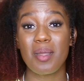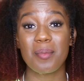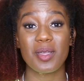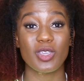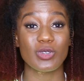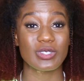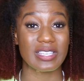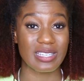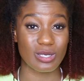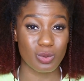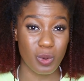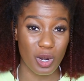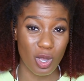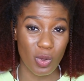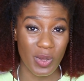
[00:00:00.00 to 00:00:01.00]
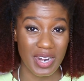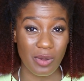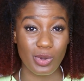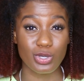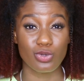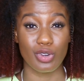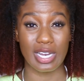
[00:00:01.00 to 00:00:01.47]
remember using this product when
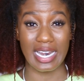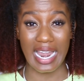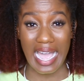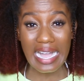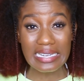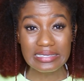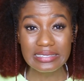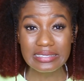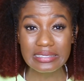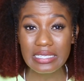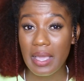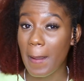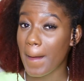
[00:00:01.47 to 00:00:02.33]
I was relaxed,